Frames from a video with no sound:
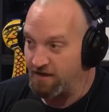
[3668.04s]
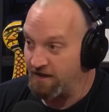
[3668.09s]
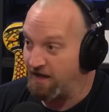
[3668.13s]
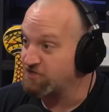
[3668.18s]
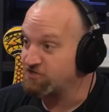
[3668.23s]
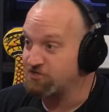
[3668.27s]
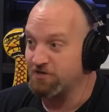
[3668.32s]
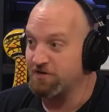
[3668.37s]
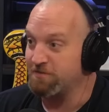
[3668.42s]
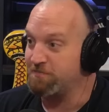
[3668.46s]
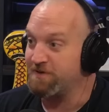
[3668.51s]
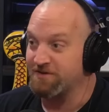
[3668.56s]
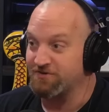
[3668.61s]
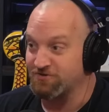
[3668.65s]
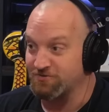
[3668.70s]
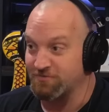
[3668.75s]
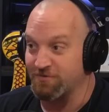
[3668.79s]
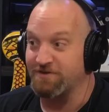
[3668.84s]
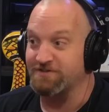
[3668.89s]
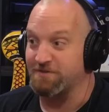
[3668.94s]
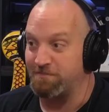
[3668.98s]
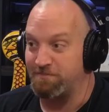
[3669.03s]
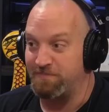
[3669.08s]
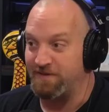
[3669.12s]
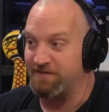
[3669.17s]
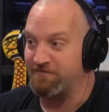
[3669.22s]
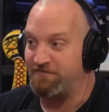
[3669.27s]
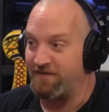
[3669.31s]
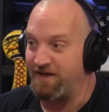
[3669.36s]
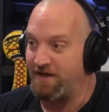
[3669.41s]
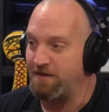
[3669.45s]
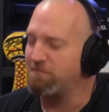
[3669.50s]
Yeah, I'll show you pictures, but I was a big
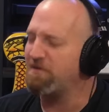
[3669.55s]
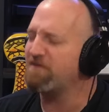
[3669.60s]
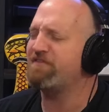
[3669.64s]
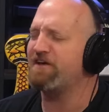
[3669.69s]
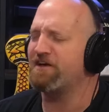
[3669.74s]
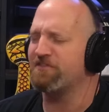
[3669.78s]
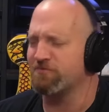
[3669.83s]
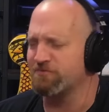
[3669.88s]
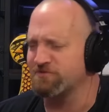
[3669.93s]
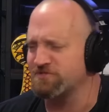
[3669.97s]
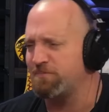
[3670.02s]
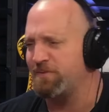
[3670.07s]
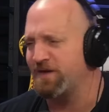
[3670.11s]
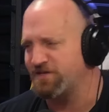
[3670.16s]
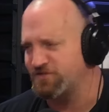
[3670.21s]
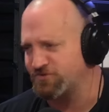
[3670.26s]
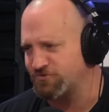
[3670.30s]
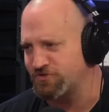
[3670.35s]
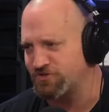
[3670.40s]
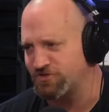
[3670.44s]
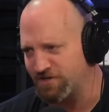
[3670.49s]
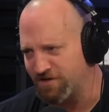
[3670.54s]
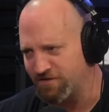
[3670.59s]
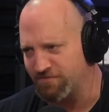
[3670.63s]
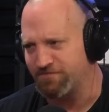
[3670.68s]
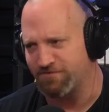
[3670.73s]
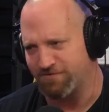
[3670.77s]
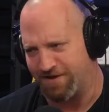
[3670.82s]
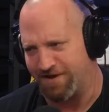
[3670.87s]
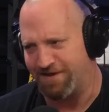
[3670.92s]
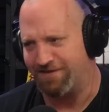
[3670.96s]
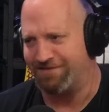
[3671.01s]
fat. My father was a pastry chef.
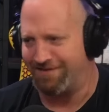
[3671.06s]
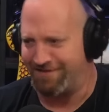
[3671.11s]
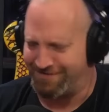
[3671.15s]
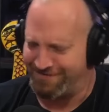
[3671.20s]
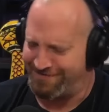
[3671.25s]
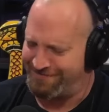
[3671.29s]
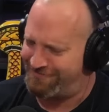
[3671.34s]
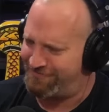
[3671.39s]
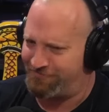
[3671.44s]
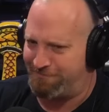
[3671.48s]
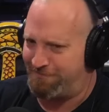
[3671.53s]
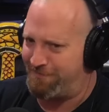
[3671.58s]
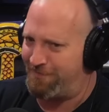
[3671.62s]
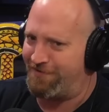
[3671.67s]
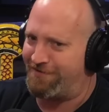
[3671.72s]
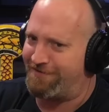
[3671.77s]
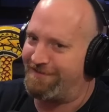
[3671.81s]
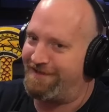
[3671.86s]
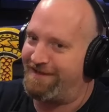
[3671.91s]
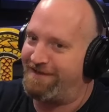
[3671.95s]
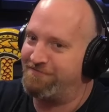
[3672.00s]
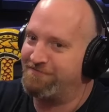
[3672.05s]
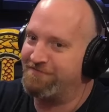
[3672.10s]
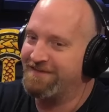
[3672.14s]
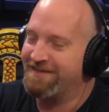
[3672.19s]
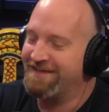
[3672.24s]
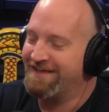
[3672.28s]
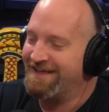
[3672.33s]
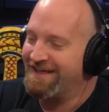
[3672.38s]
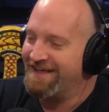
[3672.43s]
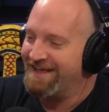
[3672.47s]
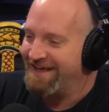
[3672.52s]
Okay, like it's just part
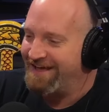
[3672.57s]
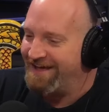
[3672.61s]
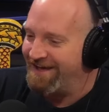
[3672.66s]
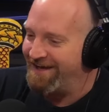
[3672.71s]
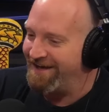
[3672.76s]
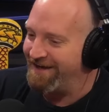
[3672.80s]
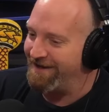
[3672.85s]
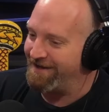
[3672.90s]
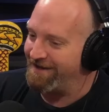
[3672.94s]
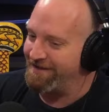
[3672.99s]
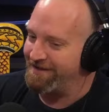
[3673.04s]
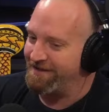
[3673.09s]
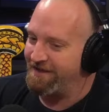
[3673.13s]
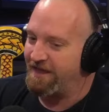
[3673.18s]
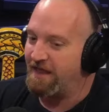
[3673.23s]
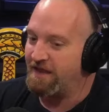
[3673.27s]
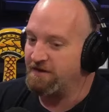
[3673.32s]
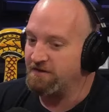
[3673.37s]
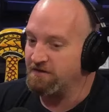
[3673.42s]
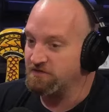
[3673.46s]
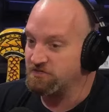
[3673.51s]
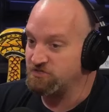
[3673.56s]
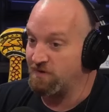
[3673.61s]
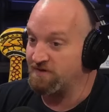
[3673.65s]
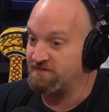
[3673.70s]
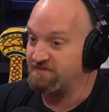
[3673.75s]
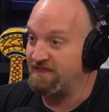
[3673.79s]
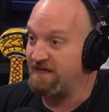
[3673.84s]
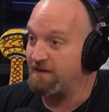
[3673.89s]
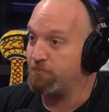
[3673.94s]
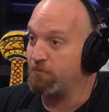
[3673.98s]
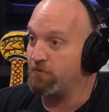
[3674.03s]
of life. And so
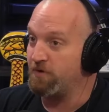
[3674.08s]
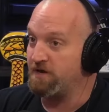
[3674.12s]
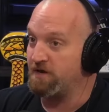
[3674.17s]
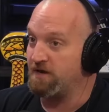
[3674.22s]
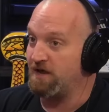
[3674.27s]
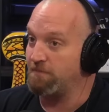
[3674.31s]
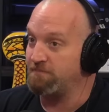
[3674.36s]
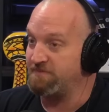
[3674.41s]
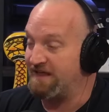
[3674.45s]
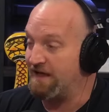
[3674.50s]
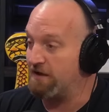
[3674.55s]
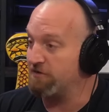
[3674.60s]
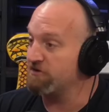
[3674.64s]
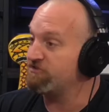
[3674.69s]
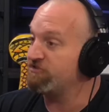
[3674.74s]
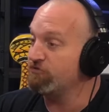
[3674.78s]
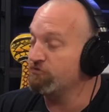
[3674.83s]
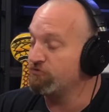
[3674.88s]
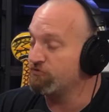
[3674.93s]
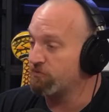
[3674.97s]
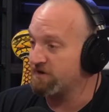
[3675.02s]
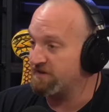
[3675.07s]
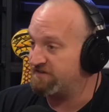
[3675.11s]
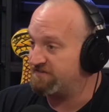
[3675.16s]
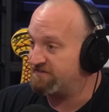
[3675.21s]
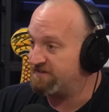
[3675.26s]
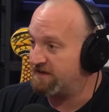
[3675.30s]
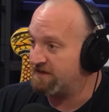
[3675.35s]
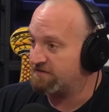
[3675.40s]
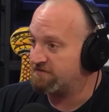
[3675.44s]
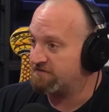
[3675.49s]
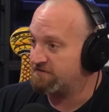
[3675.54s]
at that point, I'm down to
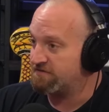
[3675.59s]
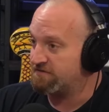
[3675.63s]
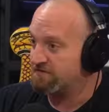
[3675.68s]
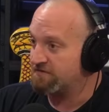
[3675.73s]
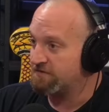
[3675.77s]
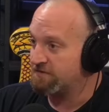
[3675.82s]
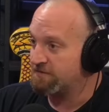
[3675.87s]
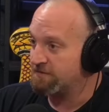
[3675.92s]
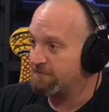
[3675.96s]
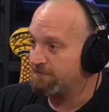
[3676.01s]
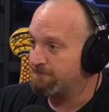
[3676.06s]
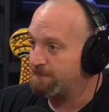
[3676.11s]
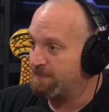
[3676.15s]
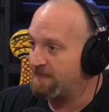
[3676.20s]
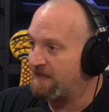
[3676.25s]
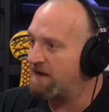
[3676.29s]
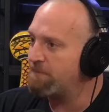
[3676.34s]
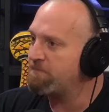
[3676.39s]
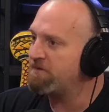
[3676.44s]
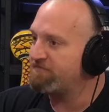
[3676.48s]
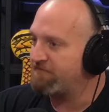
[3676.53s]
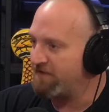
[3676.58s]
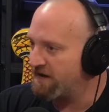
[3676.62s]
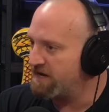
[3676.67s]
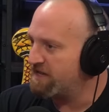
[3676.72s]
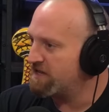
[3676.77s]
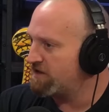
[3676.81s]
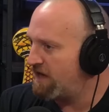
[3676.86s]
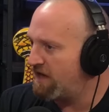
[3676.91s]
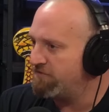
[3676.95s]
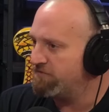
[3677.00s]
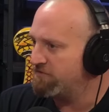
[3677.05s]
226. I'd been fighting
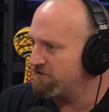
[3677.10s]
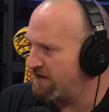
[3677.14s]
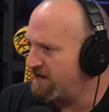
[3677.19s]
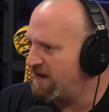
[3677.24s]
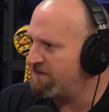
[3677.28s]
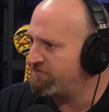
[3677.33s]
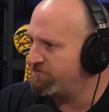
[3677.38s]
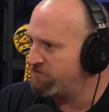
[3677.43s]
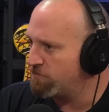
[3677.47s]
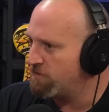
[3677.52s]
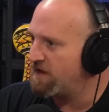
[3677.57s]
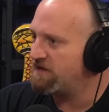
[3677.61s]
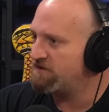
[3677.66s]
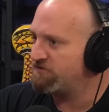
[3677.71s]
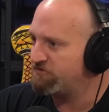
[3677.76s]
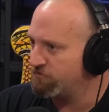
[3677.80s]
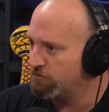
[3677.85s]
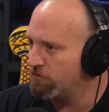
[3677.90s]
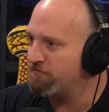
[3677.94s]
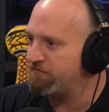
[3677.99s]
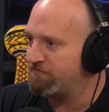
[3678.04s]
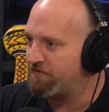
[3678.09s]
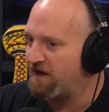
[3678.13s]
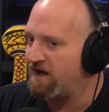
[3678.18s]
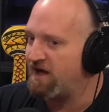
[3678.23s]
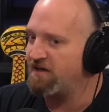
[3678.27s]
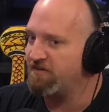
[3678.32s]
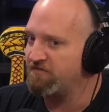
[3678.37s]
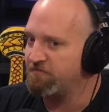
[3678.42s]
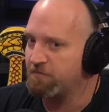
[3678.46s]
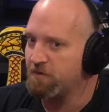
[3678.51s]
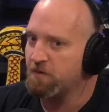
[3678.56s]
at light heavyweight,
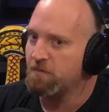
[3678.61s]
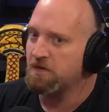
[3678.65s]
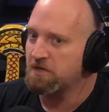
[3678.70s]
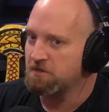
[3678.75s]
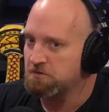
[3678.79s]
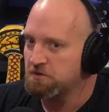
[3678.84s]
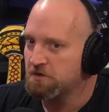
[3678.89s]
205, but